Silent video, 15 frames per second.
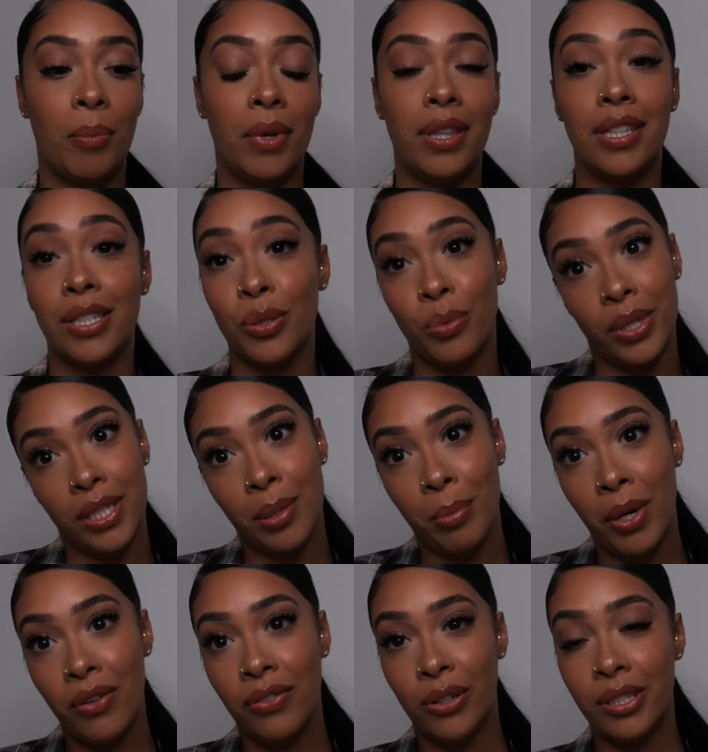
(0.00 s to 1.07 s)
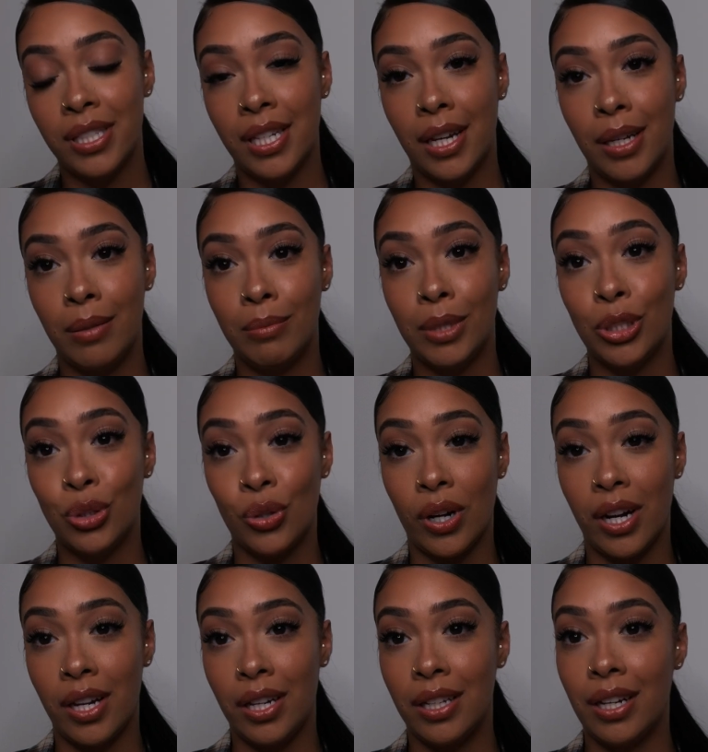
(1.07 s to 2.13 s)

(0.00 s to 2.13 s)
This wasn't my first time trying it.